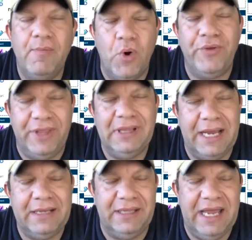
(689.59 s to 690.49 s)
more than
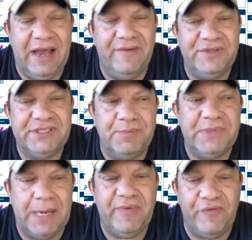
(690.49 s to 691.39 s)
likely have
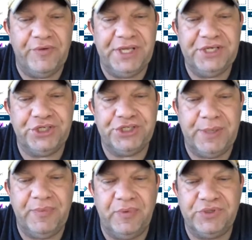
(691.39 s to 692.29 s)
some type of
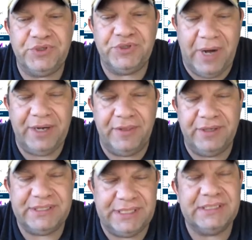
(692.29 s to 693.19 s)
relationship surrounding
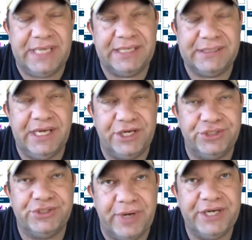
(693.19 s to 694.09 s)
their sales tech
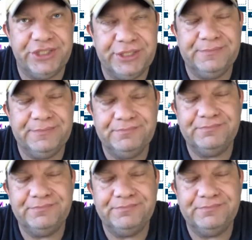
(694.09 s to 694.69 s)
selection strategy.